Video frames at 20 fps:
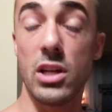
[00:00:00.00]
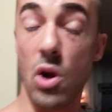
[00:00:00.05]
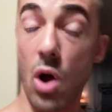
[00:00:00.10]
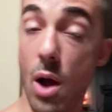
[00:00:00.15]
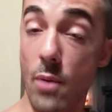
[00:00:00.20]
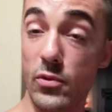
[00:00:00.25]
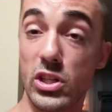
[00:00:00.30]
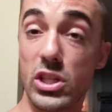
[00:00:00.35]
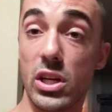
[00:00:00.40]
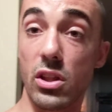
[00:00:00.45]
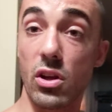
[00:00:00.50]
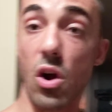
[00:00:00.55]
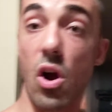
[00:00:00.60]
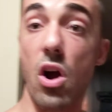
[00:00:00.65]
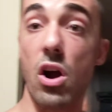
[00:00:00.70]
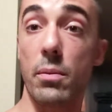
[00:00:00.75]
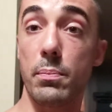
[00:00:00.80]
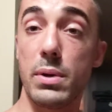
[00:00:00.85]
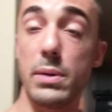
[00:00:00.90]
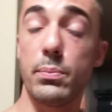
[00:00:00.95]
Obviously
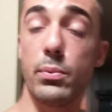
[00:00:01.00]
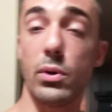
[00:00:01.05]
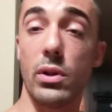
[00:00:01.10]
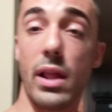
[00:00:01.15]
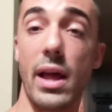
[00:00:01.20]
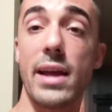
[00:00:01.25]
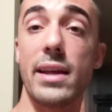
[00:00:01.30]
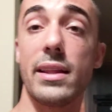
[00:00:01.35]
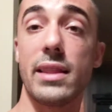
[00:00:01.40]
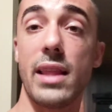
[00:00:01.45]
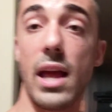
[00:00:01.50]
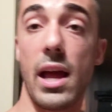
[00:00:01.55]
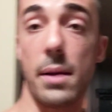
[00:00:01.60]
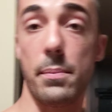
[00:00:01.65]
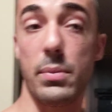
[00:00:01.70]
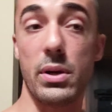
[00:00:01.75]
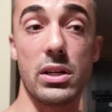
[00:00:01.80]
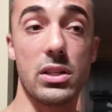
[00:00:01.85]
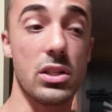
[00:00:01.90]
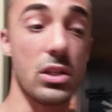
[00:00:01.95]
there are people like
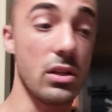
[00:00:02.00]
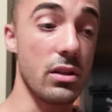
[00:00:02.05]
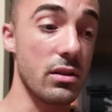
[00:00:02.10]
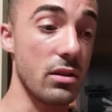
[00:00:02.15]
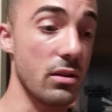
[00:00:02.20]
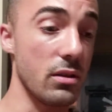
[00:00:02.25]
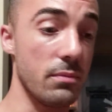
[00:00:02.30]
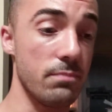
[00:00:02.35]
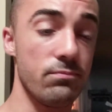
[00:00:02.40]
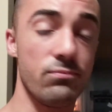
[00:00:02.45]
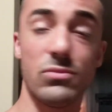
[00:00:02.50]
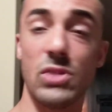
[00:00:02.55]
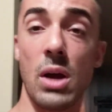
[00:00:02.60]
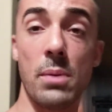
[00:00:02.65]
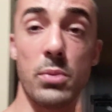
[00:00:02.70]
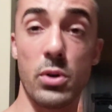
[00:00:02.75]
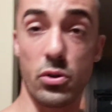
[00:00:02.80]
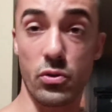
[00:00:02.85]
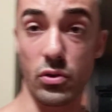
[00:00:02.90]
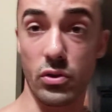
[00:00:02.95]
that, but the
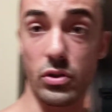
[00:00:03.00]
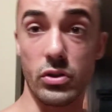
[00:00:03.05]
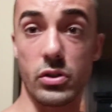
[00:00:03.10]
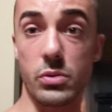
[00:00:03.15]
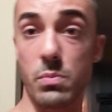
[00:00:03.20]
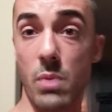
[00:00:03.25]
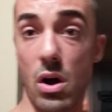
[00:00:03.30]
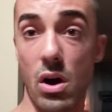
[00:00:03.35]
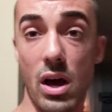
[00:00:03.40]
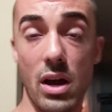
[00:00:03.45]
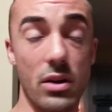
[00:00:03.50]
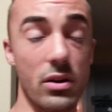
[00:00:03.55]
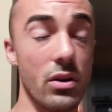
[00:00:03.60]
number is really small.